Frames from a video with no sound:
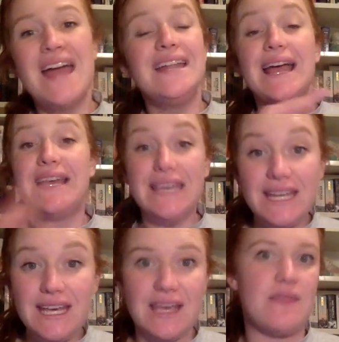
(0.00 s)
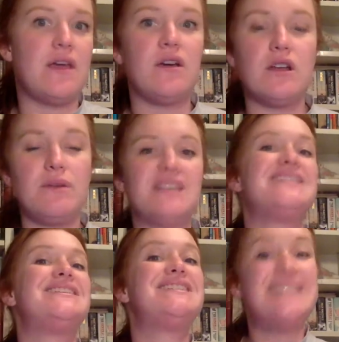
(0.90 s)
now in here there are going to be a
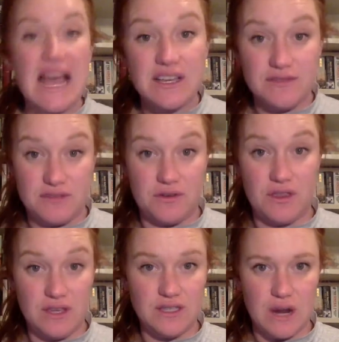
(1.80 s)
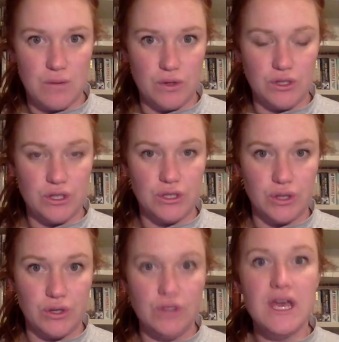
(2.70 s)
stack of different things that I want you to
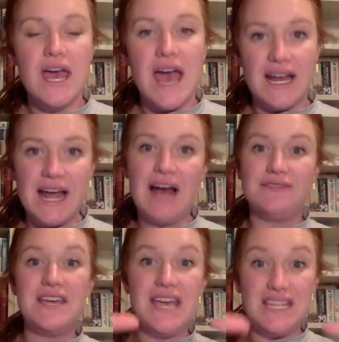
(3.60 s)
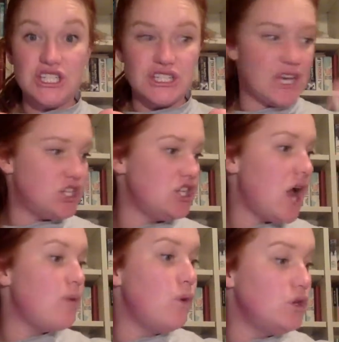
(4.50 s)
do, and after each section
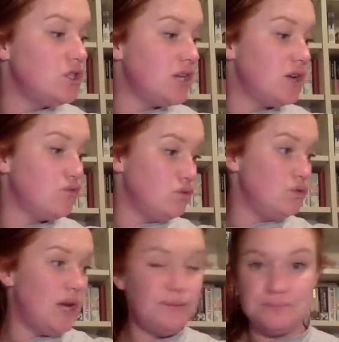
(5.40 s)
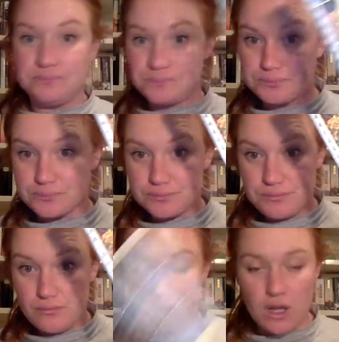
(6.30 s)
I want you to get a ruler,
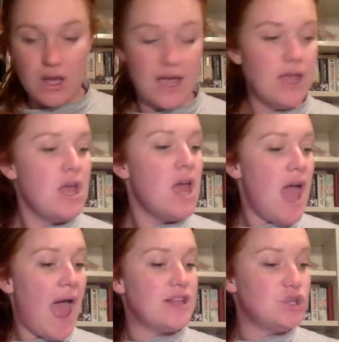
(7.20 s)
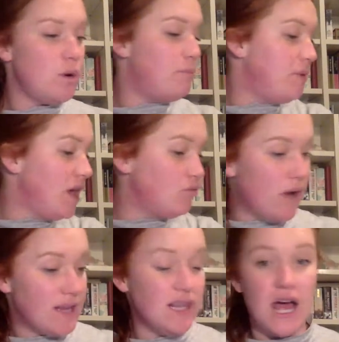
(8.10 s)
okay, and do a big
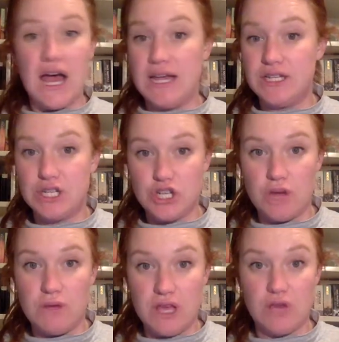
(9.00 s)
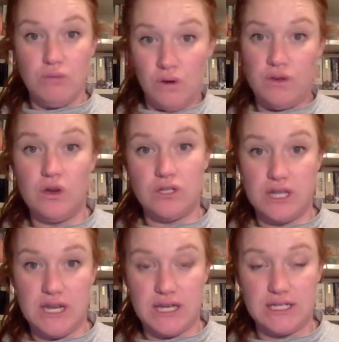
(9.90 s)
red line to show me that you're moving on to
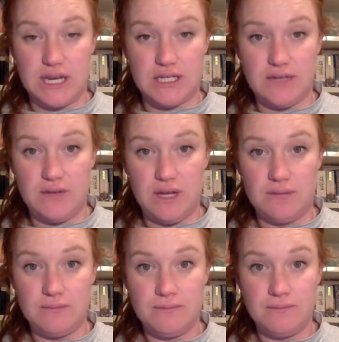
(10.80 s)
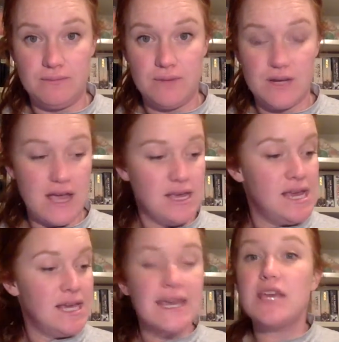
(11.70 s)
the next activity. Okay,
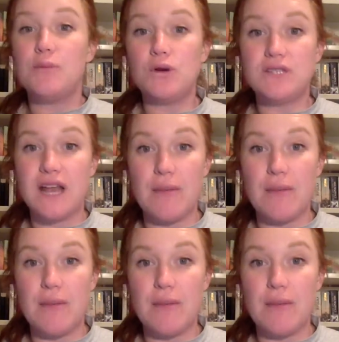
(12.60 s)
get your book set